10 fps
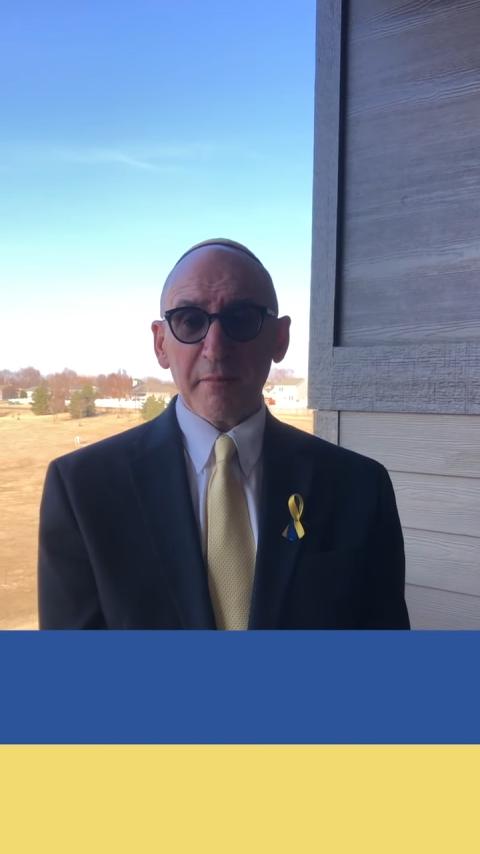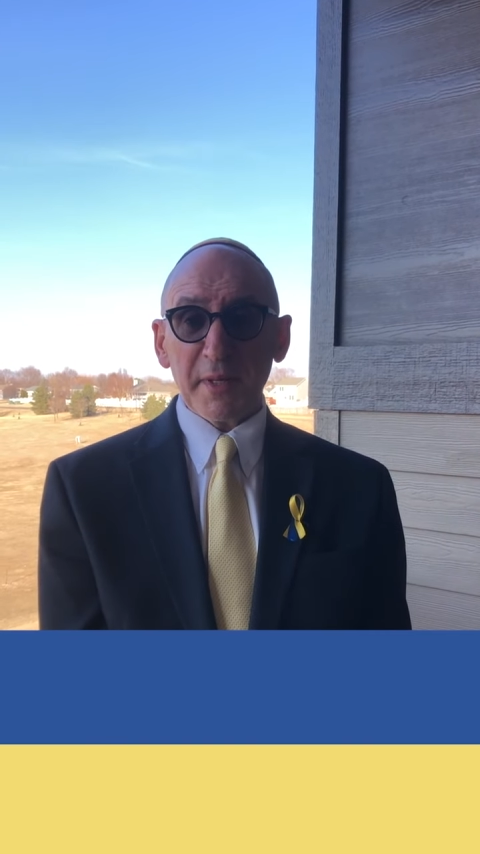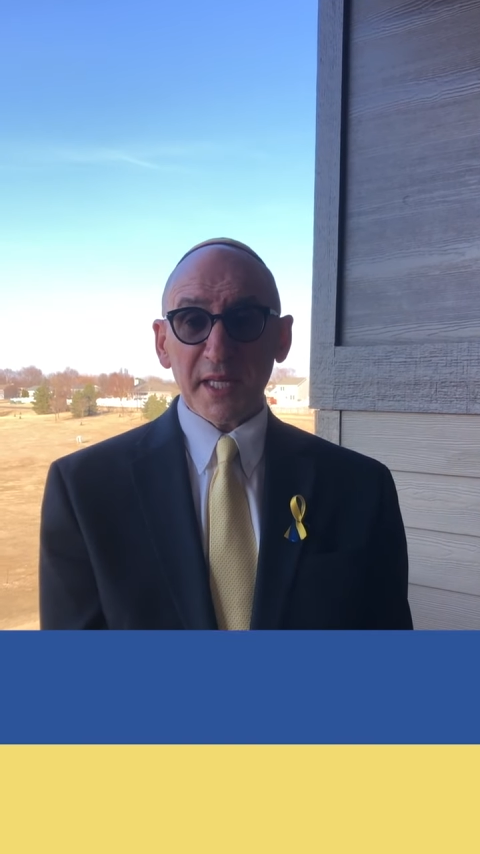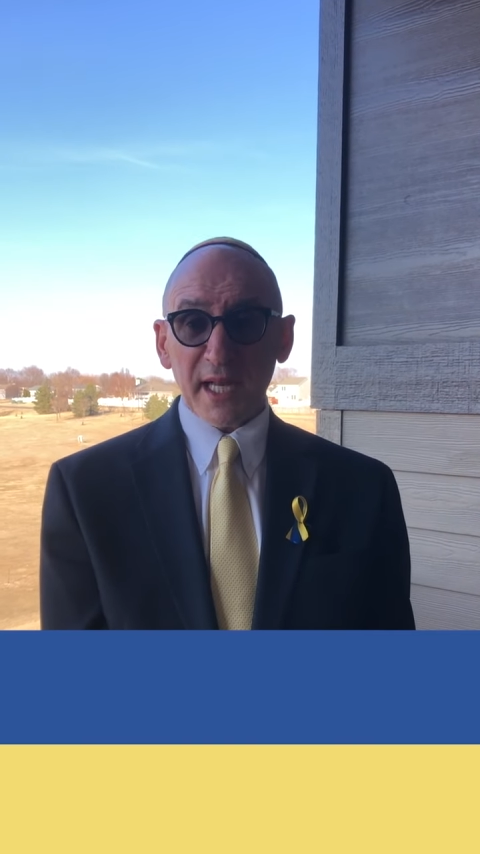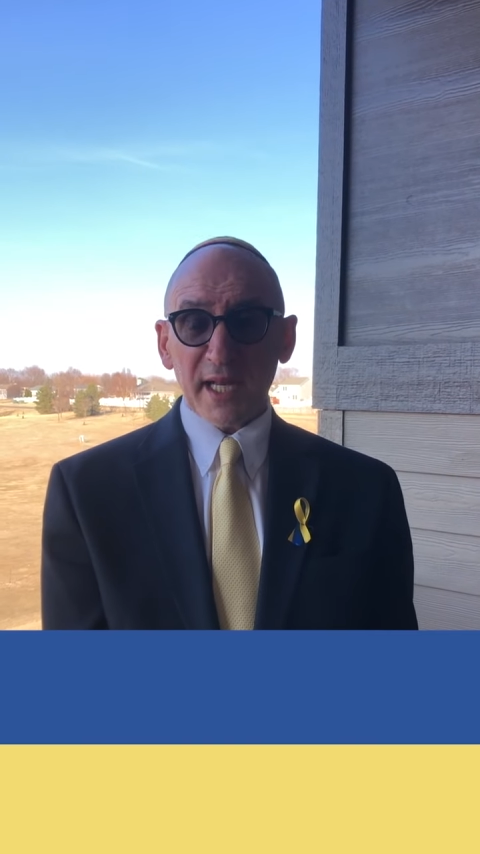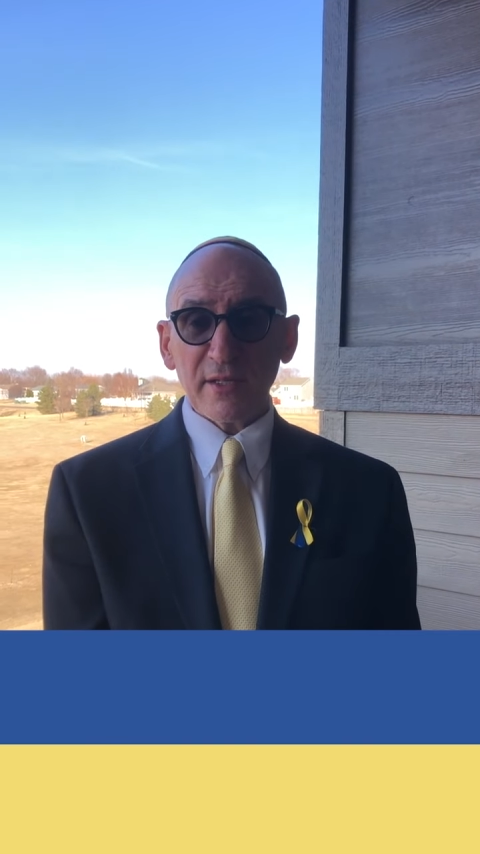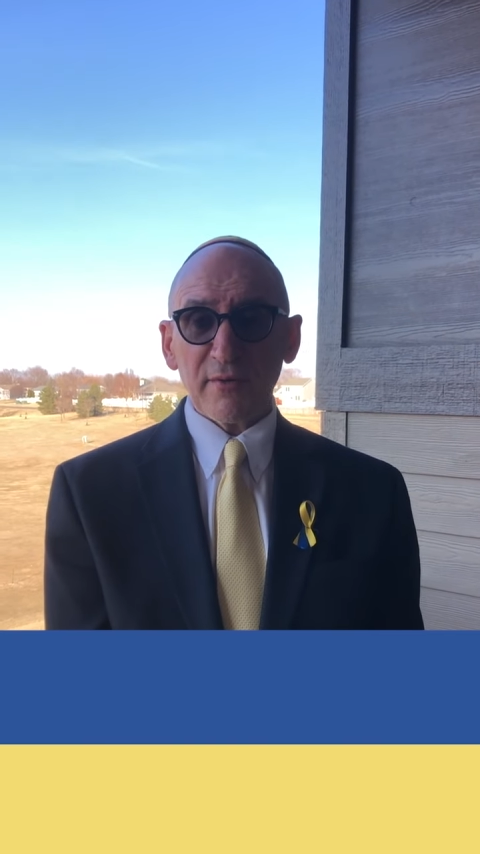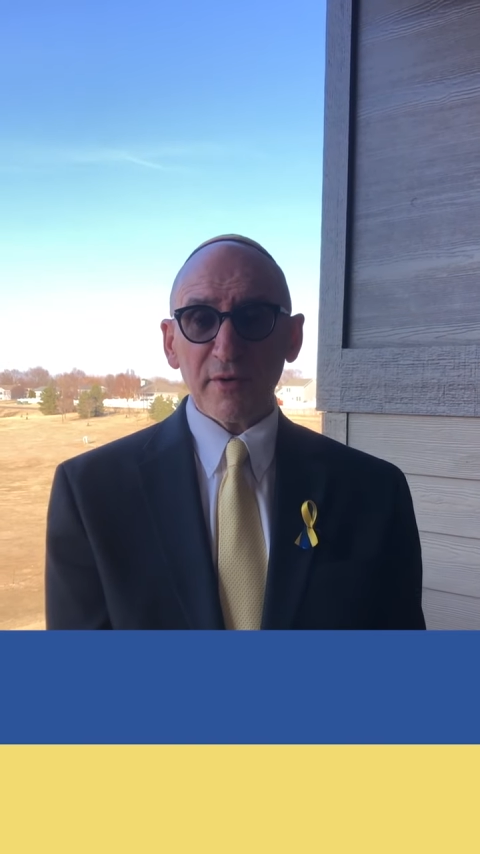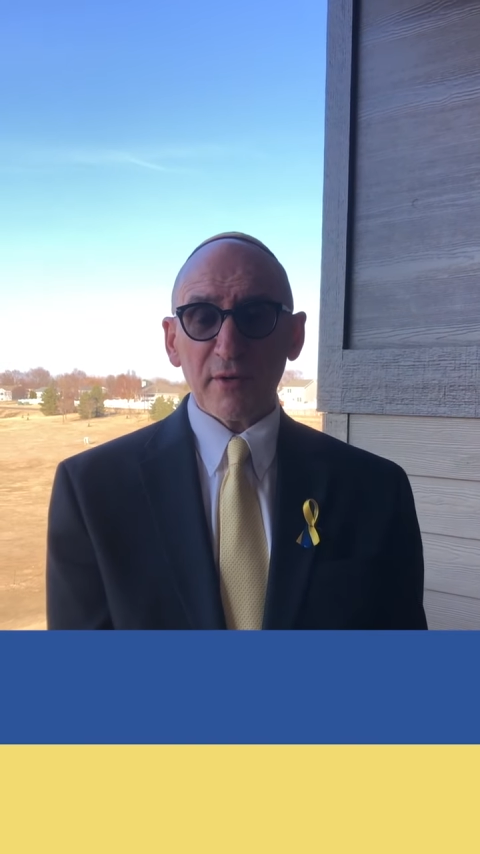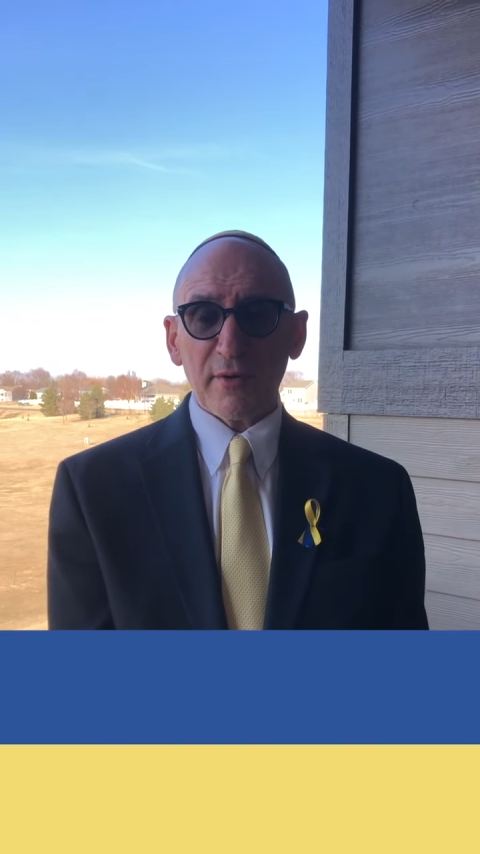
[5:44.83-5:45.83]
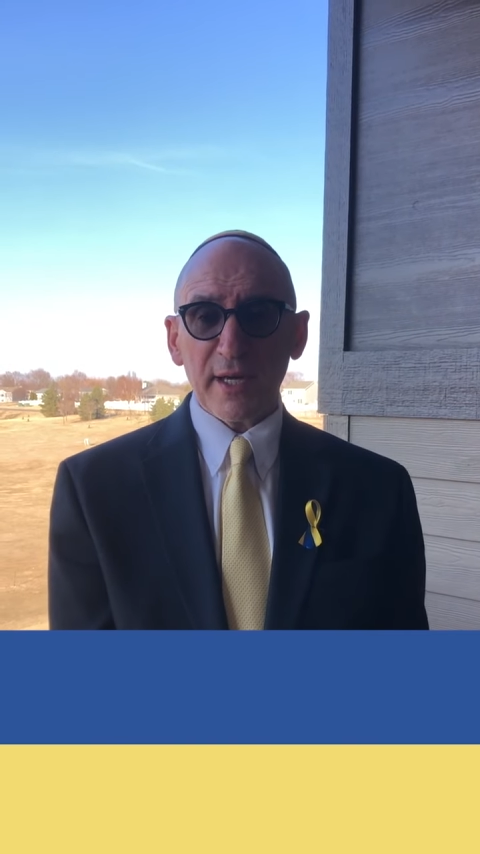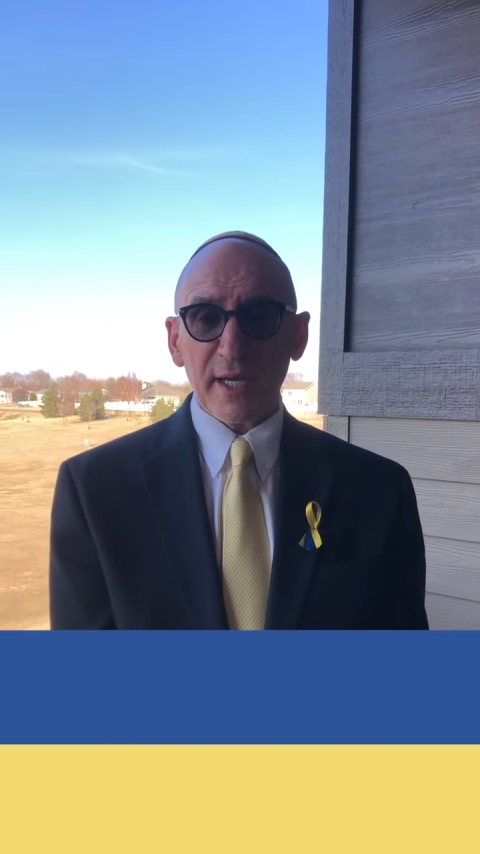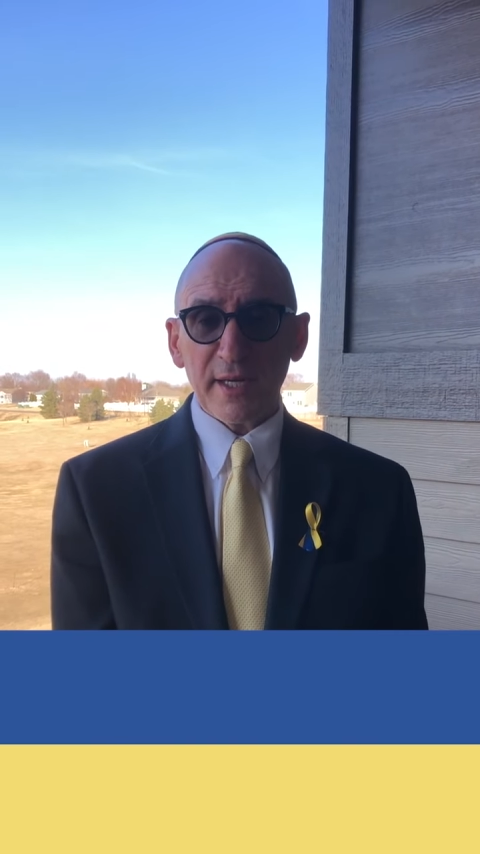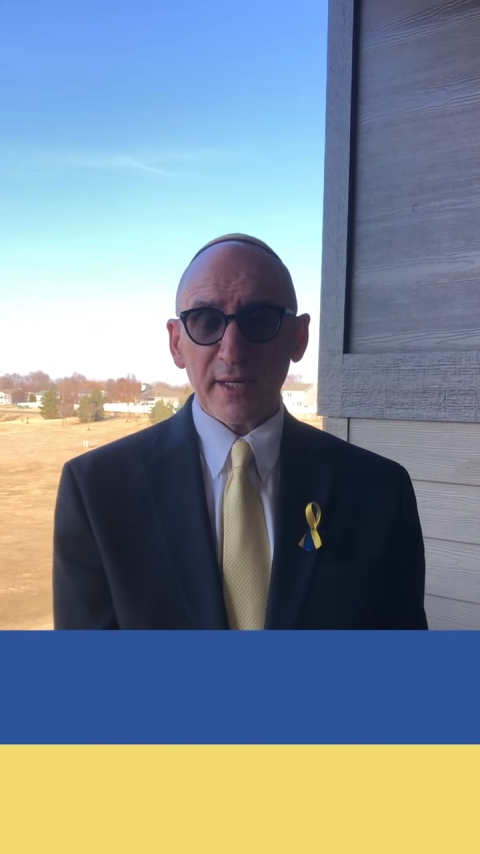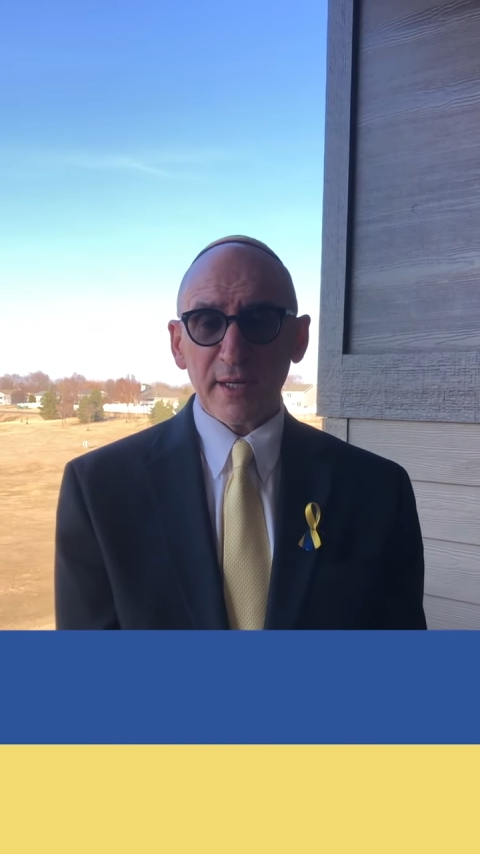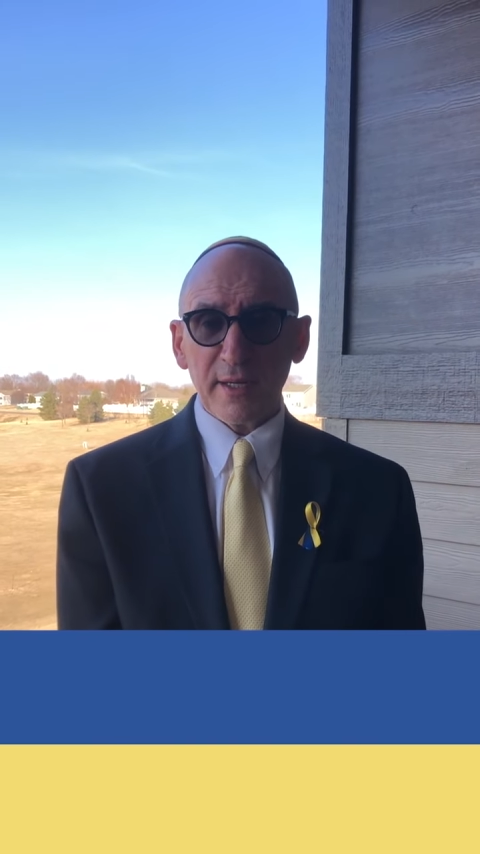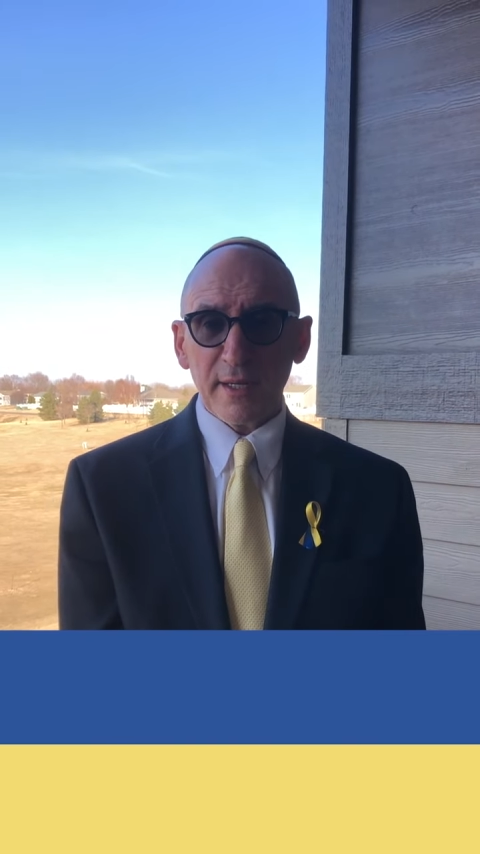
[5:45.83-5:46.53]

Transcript: may the land of Ukraine,